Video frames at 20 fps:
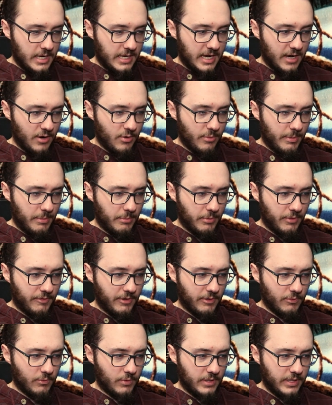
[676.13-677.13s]
I can't remember if
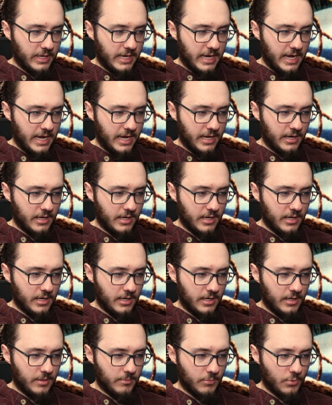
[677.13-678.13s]
I really had
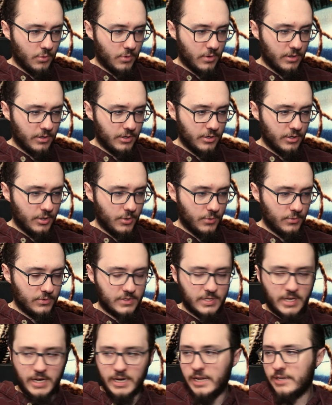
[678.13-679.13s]
any more
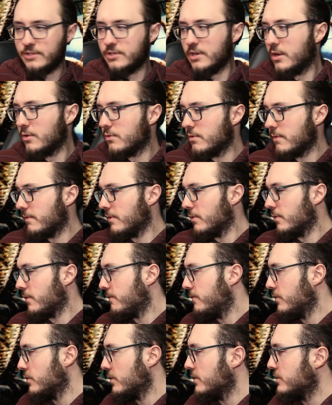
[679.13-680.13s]
notes. I guess I could review the
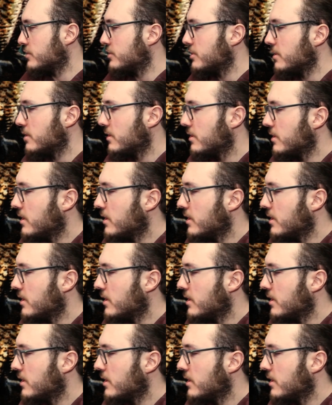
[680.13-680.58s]
footage.